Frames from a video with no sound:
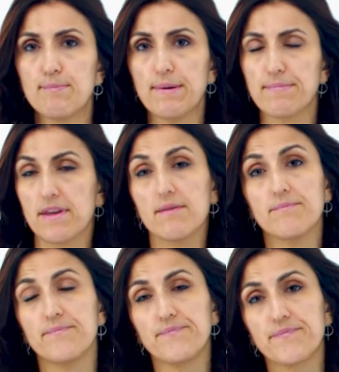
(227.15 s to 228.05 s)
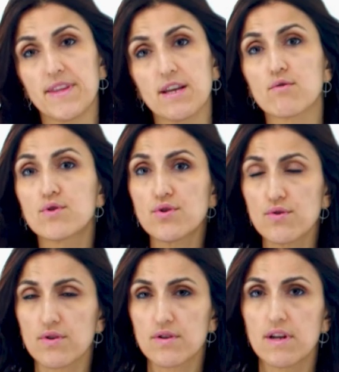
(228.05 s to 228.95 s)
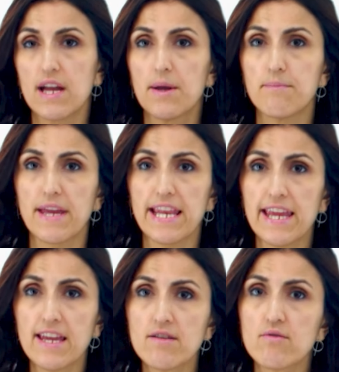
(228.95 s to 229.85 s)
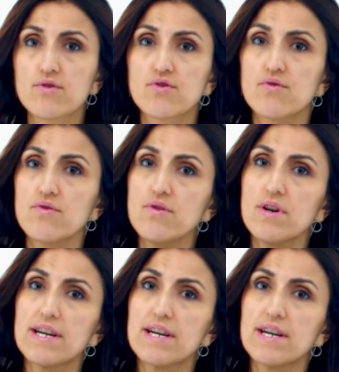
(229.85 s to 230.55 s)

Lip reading: puppy, küçük, meaning küçük